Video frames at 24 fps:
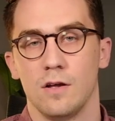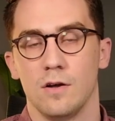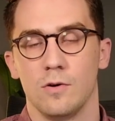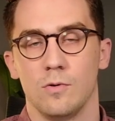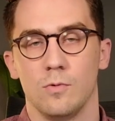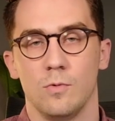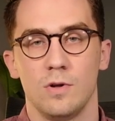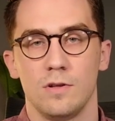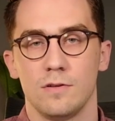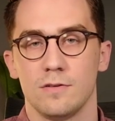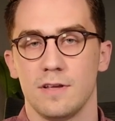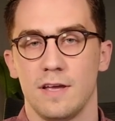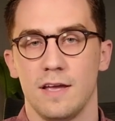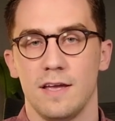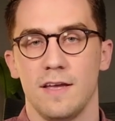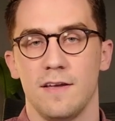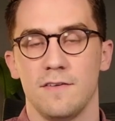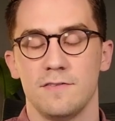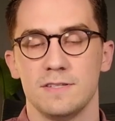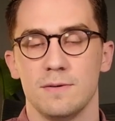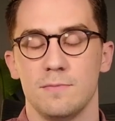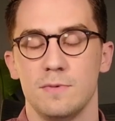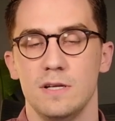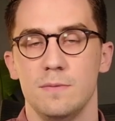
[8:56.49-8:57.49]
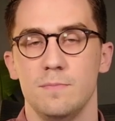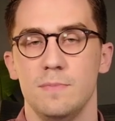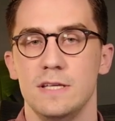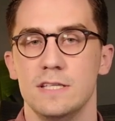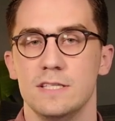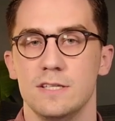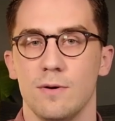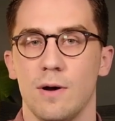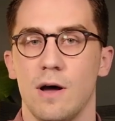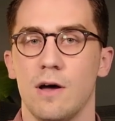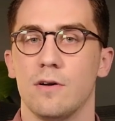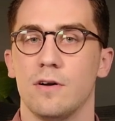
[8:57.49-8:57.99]
Well, if somebody beats
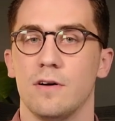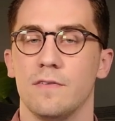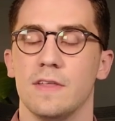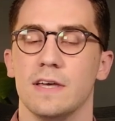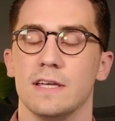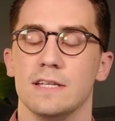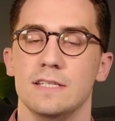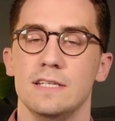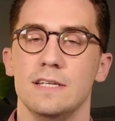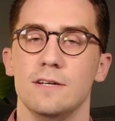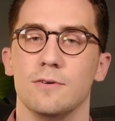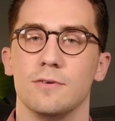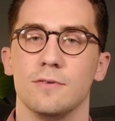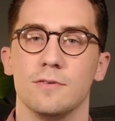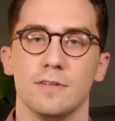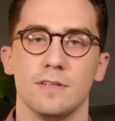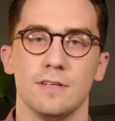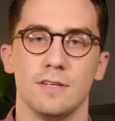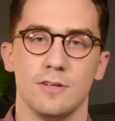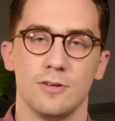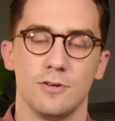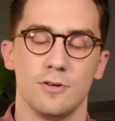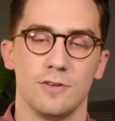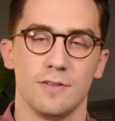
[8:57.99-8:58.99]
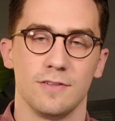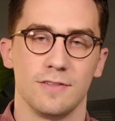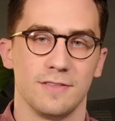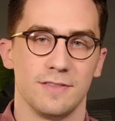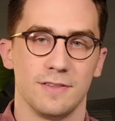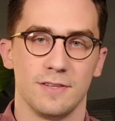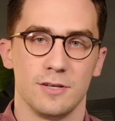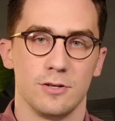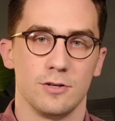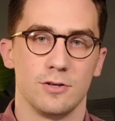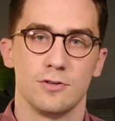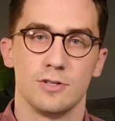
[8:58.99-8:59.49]
you out on that deal, you're,
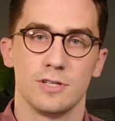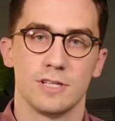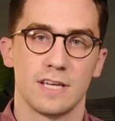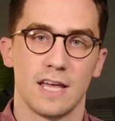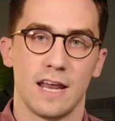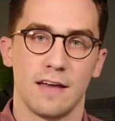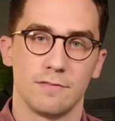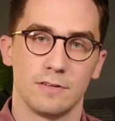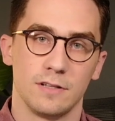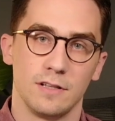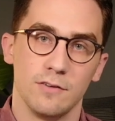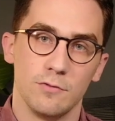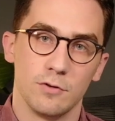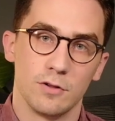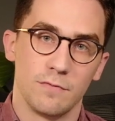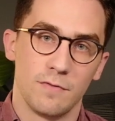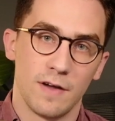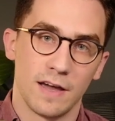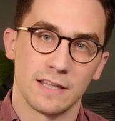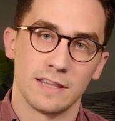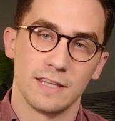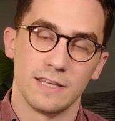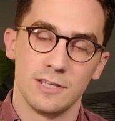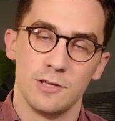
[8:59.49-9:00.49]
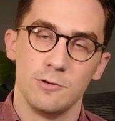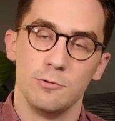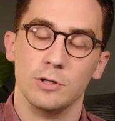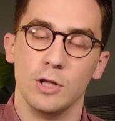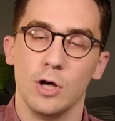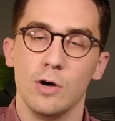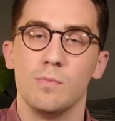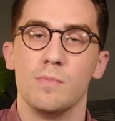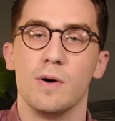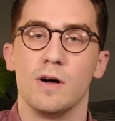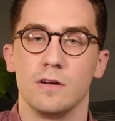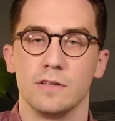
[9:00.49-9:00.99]
you're just gonna have to live with the fact that you
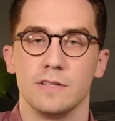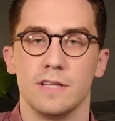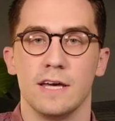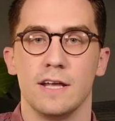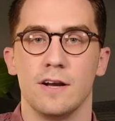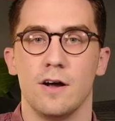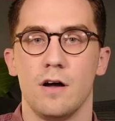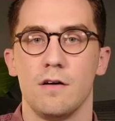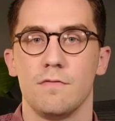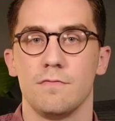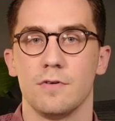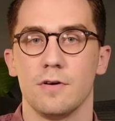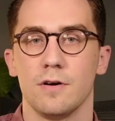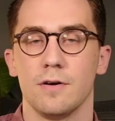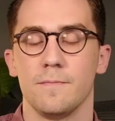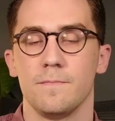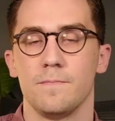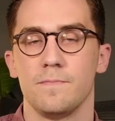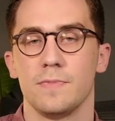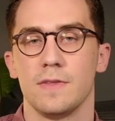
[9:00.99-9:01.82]
lowballed that offer.